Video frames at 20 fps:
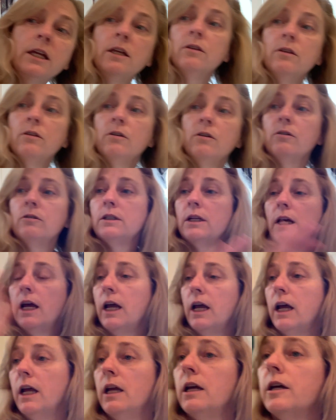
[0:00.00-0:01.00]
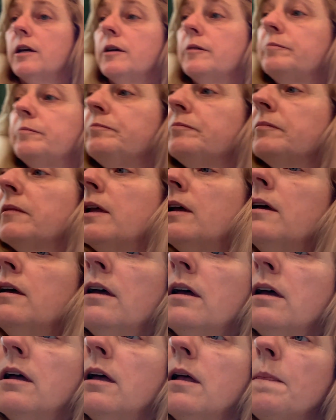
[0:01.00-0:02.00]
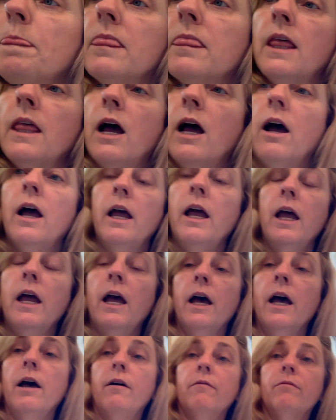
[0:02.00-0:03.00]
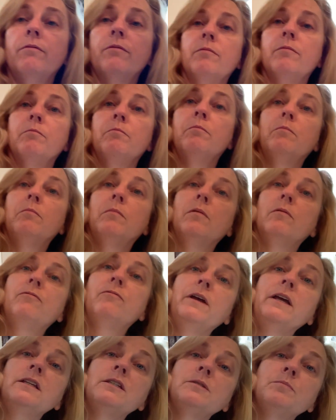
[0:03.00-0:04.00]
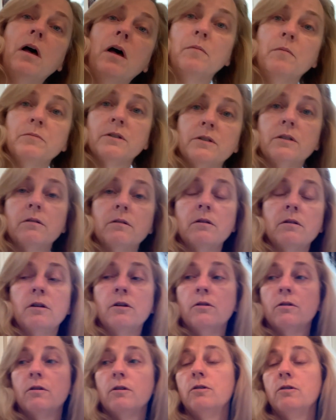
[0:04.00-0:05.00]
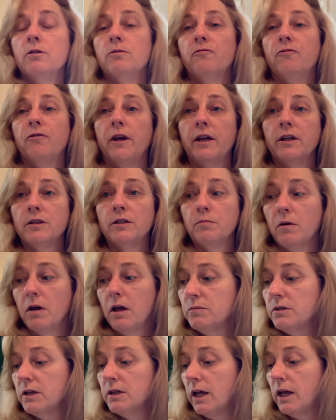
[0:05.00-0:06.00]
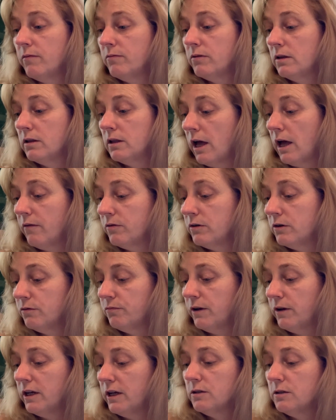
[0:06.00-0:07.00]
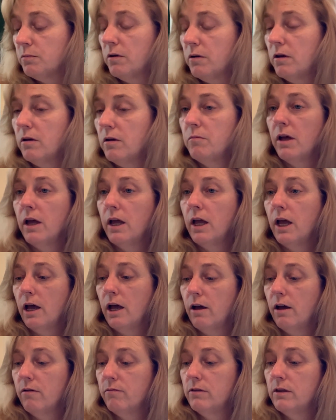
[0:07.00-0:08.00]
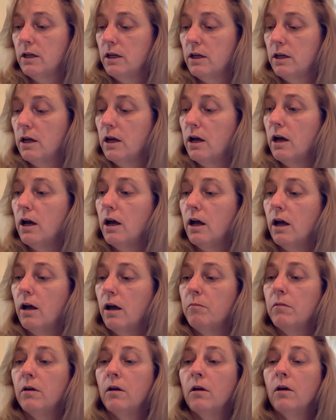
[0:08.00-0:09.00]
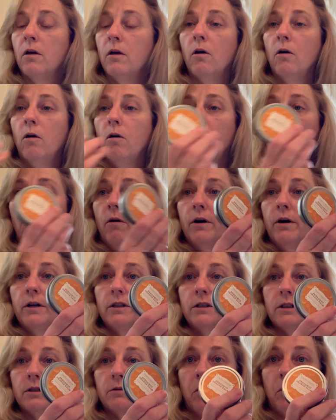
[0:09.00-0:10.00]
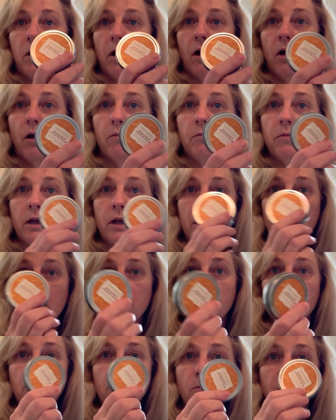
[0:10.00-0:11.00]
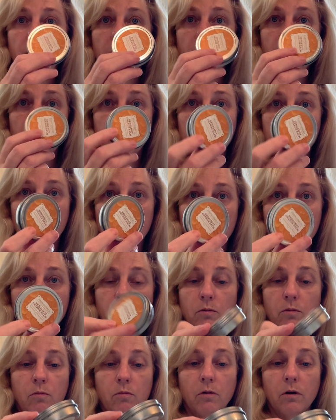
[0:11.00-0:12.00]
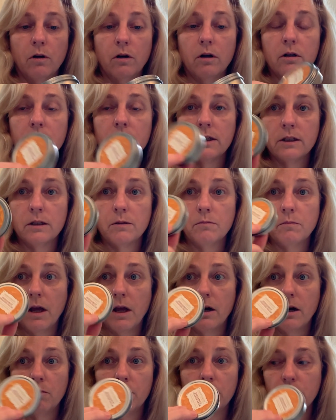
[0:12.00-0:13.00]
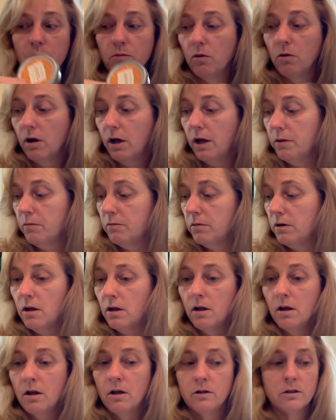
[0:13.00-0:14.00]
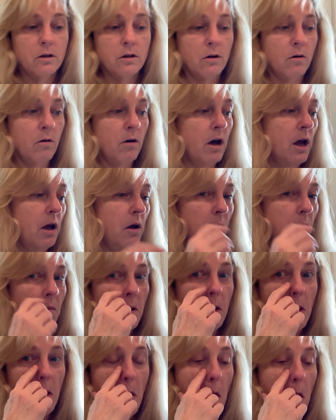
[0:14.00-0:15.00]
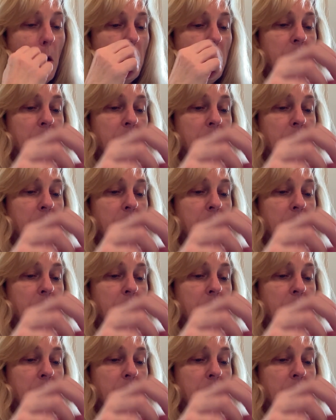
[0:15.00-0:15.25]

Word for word: either take, now I have face balms. You can do face balms. I have the lavender face balm. I have the um, orange balm. Either way, these will work. Doesn't matter which one. So I will